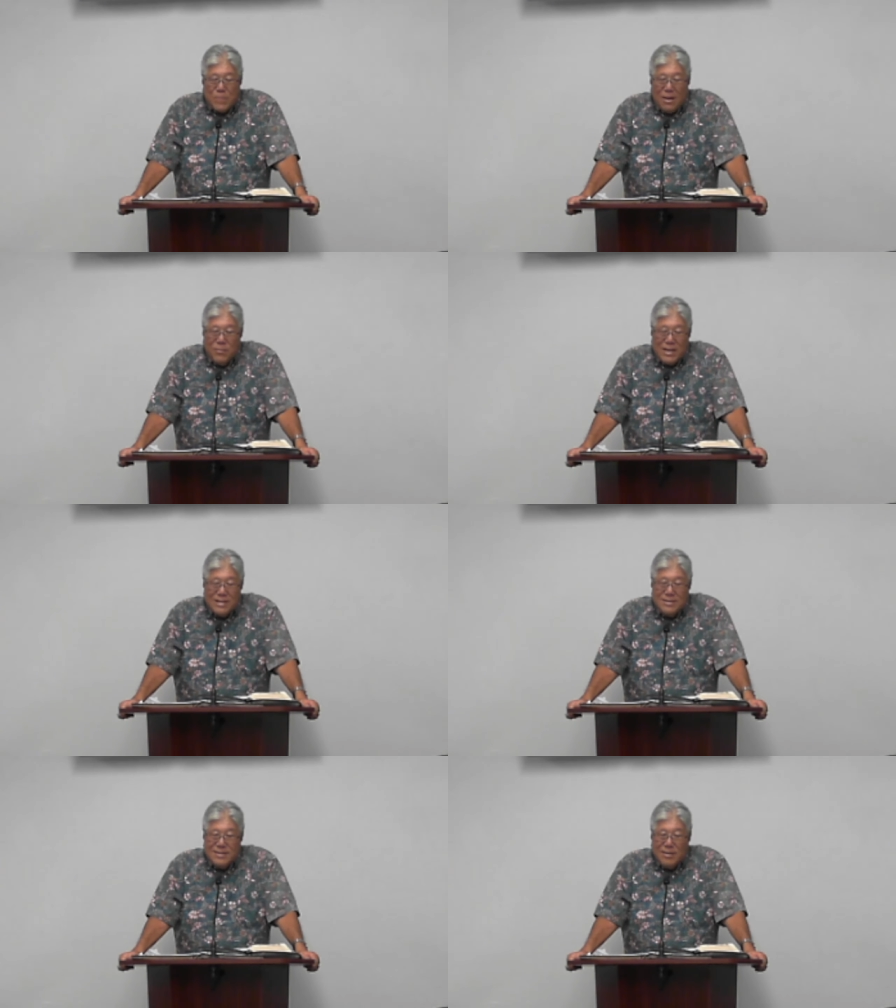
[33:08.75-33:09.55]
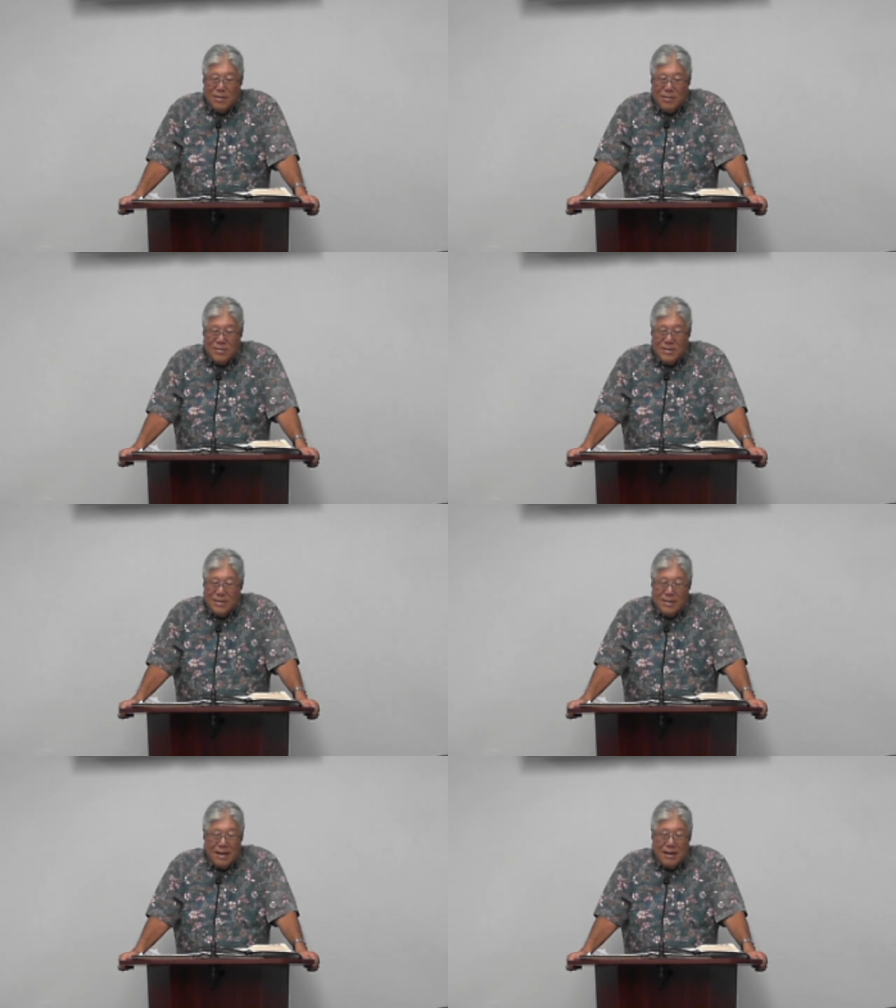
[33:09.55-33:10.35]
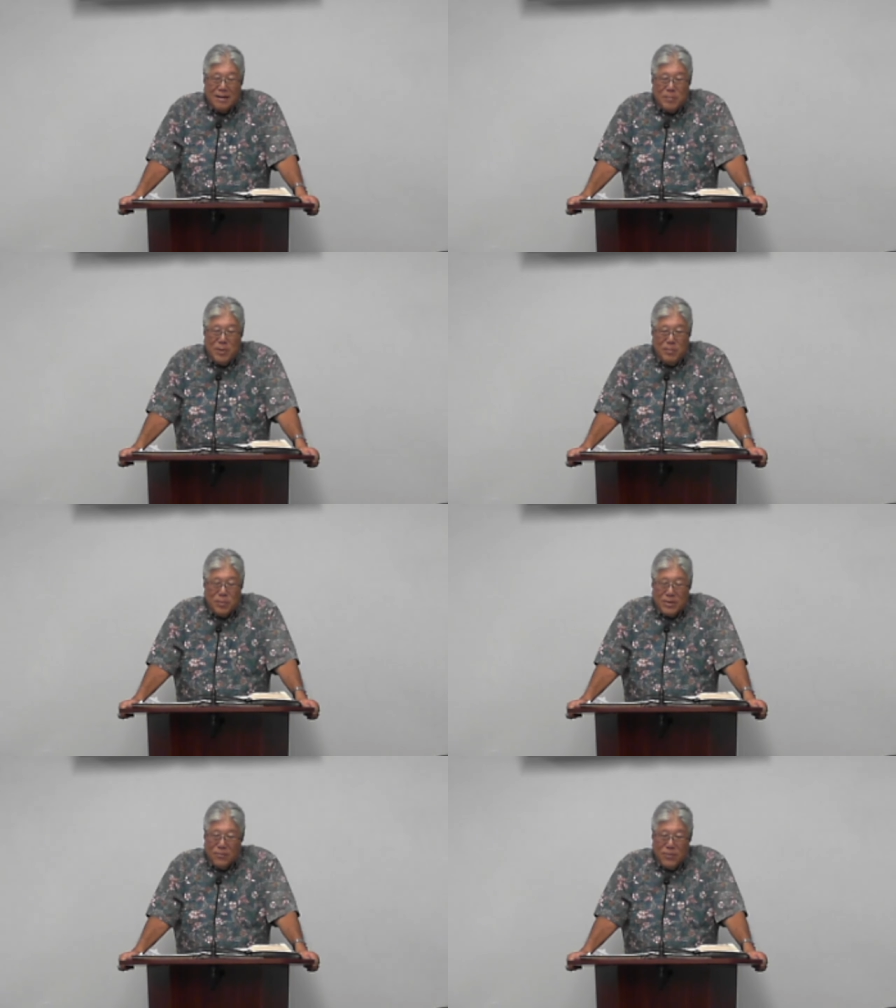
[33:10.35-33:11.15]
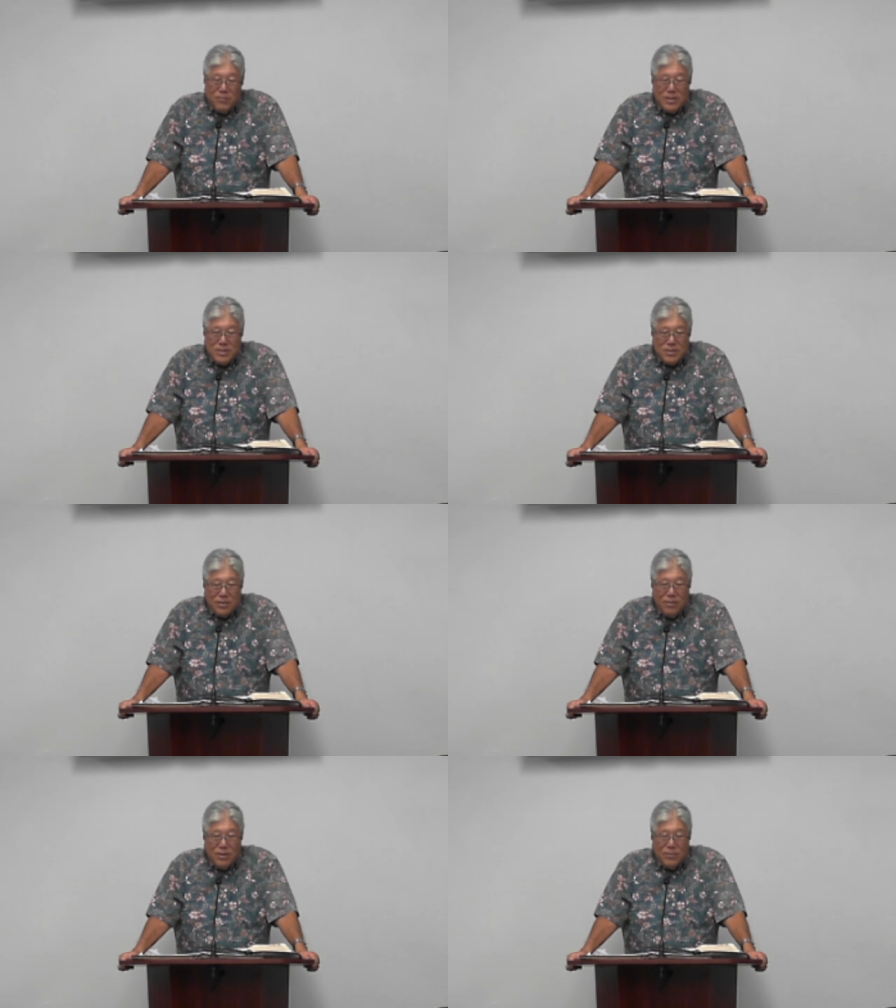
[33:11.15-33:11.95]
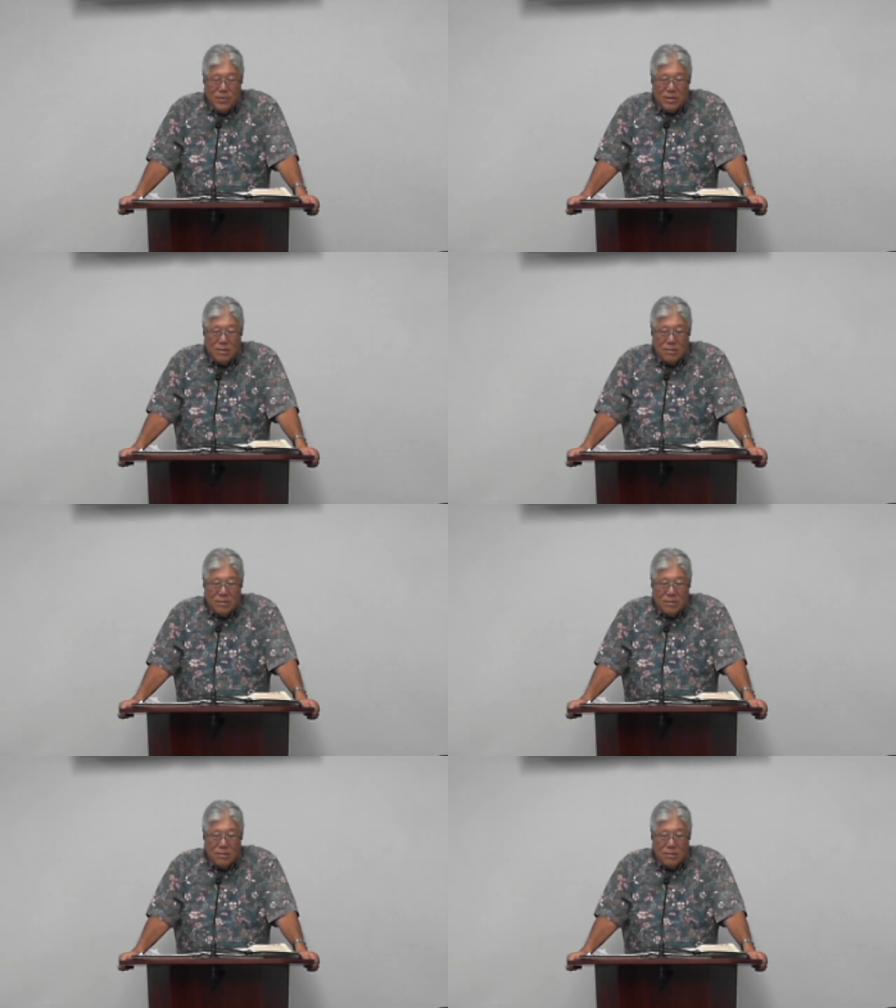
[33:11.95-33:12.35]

And we can see all, a lot of the people that we've been sharing with,